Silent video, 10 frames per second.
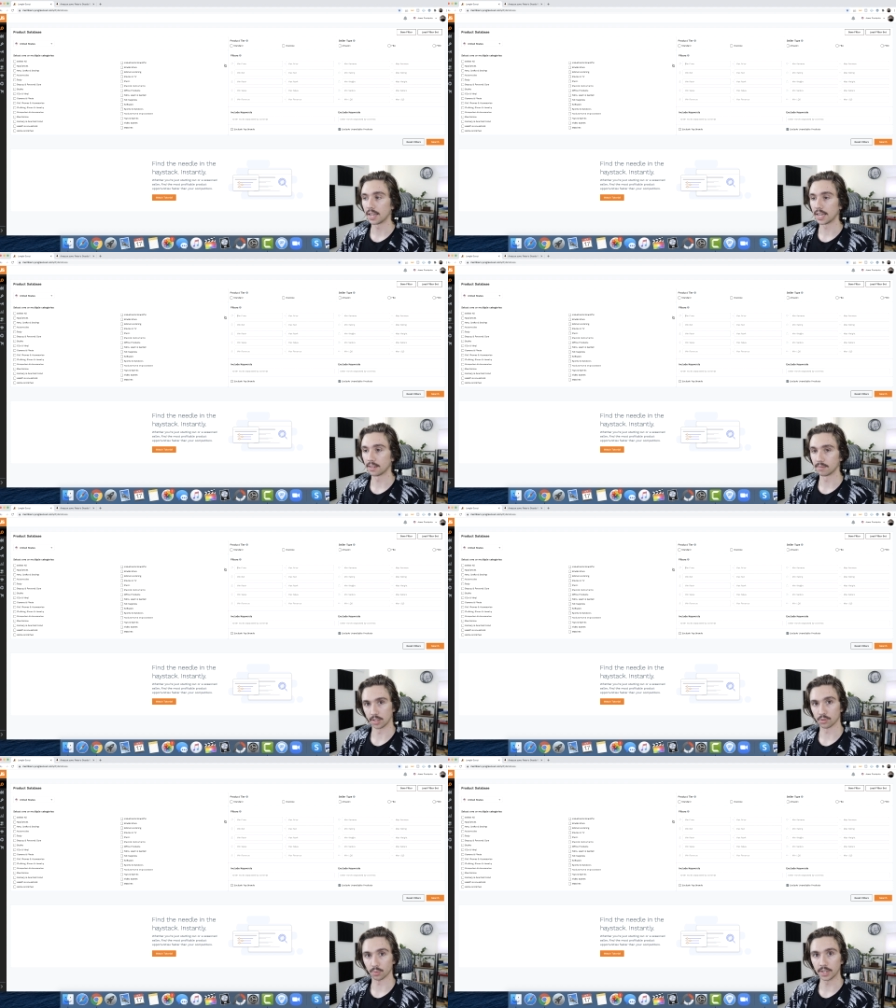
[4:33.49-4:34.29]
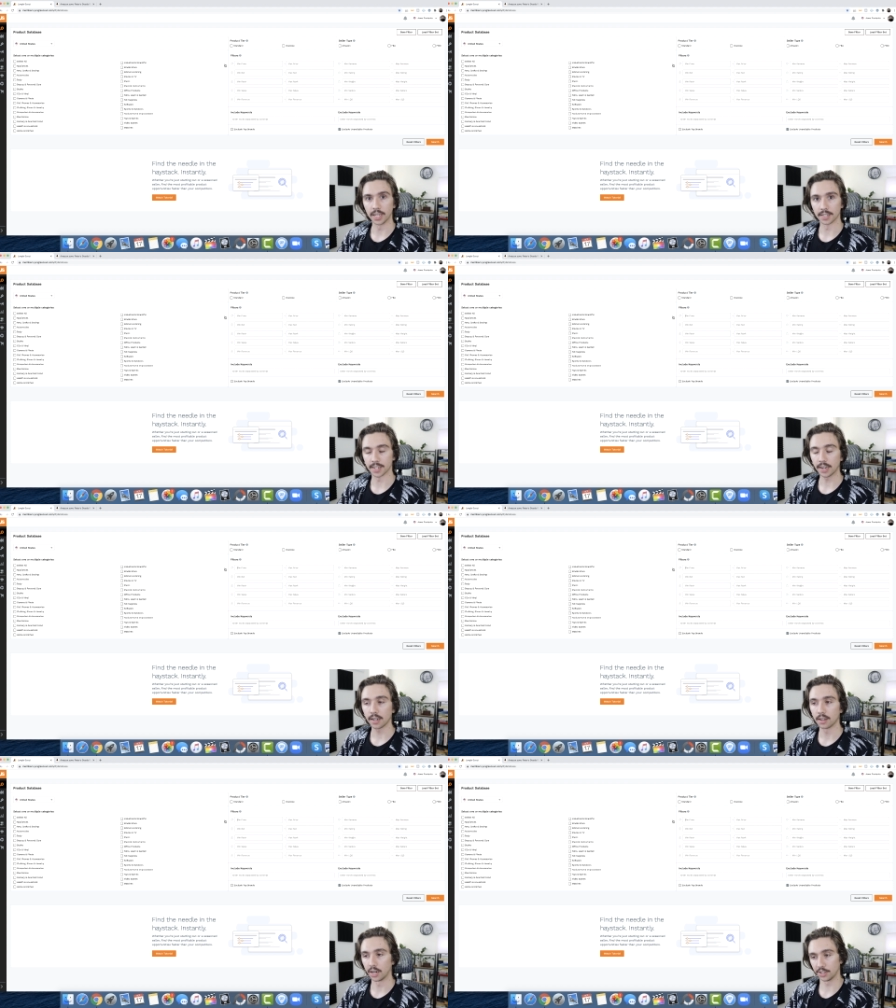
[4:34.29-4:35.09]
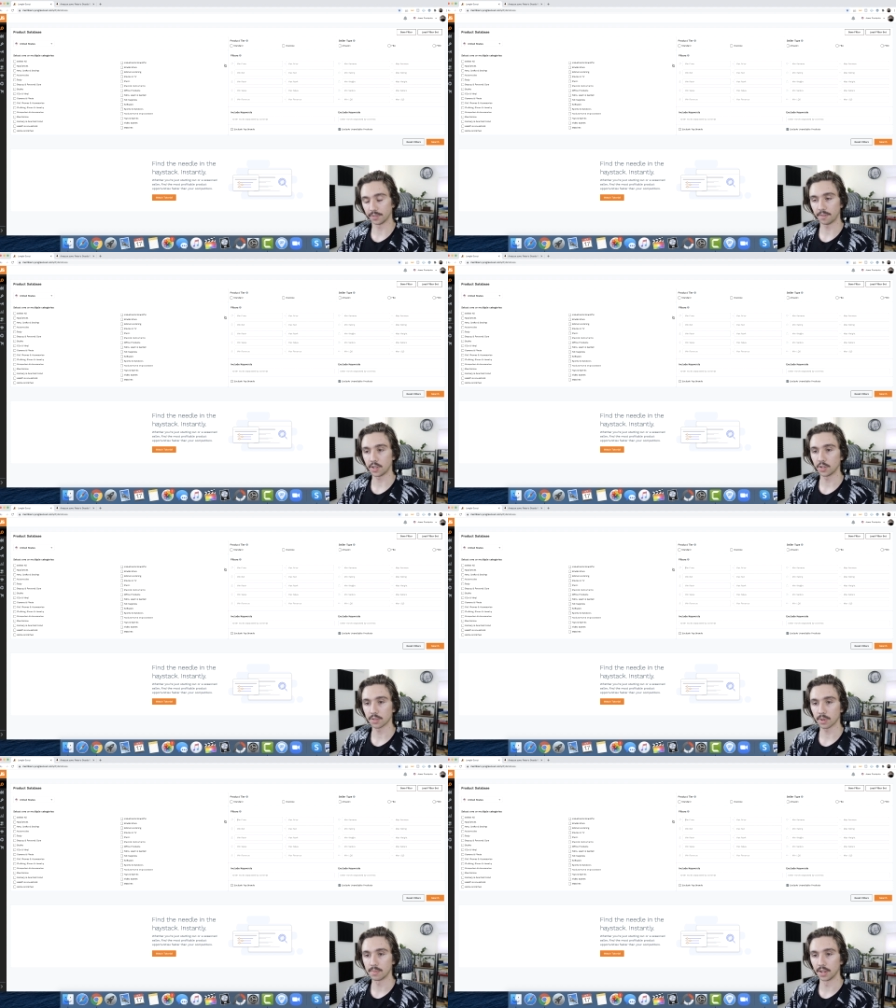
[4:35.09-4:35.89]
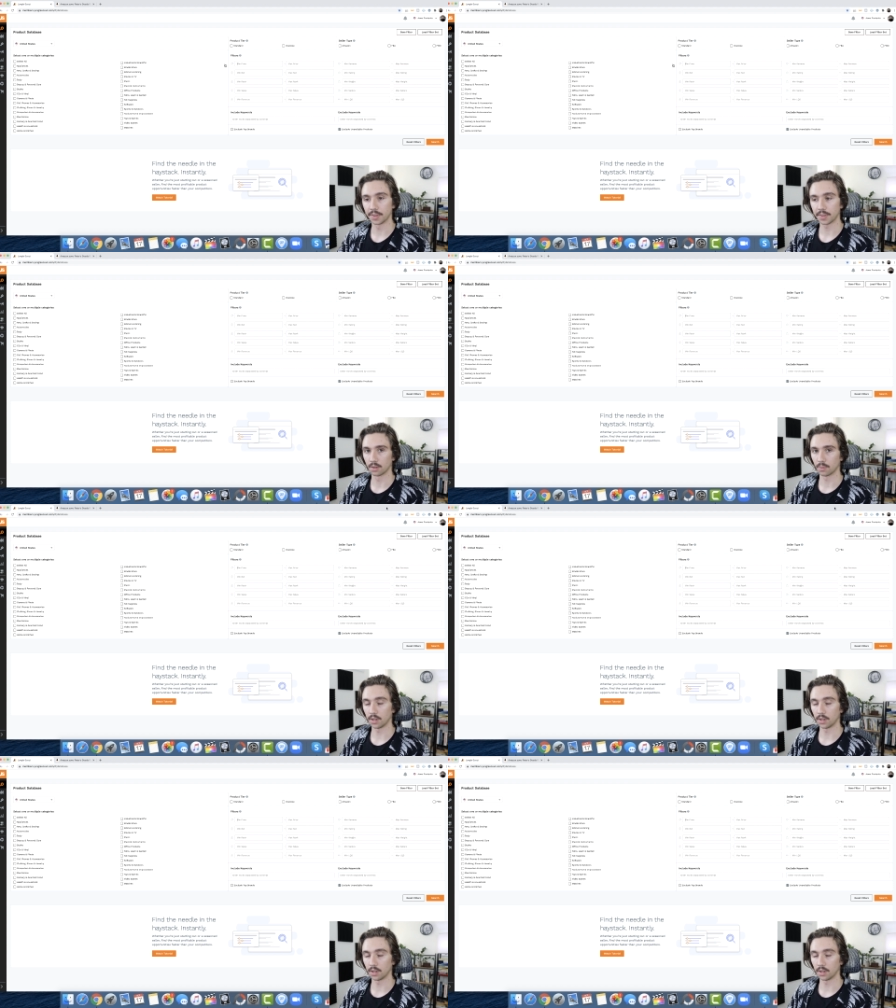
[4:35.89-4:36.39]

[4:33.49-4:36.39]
And that's realistic 150 units per month.